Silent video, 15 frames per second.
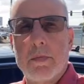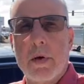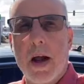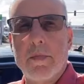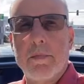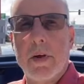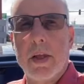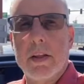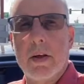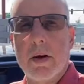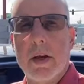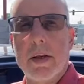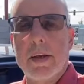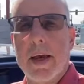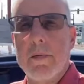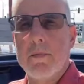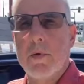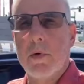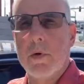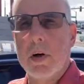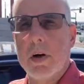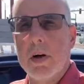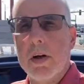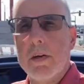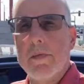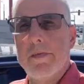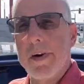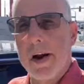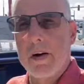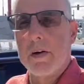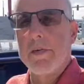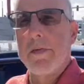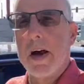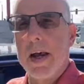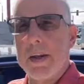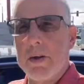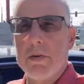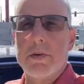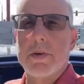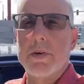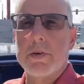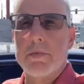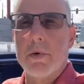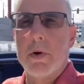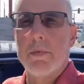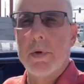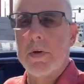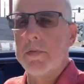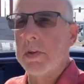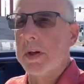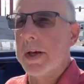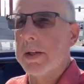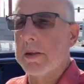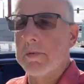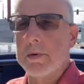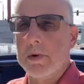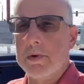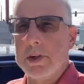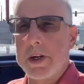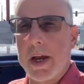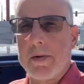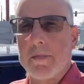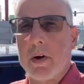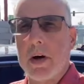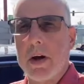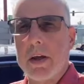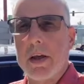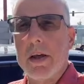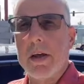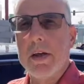probably looking to get more verified users, more people to get the blue check mark